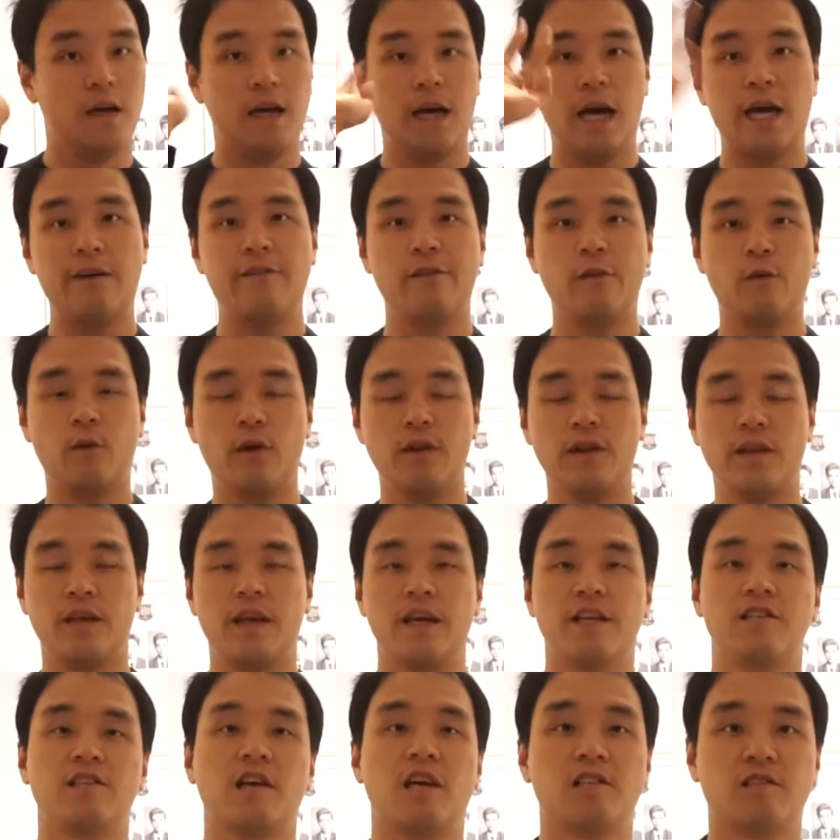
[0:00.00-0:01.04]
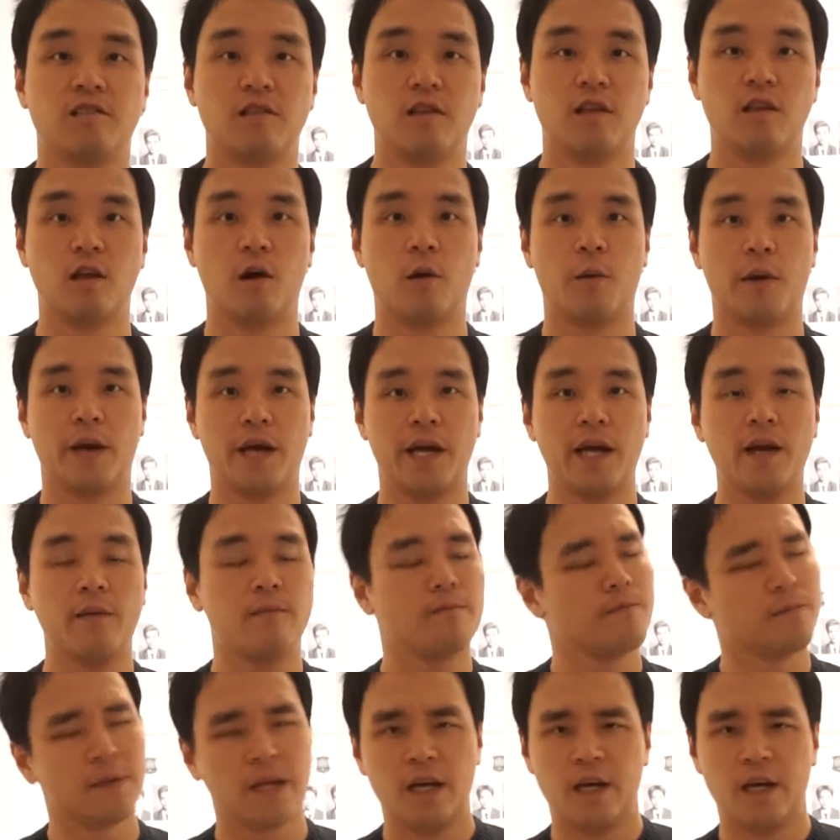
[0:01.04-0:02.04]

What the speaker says: Hey everyone, it's Asian in Norway here.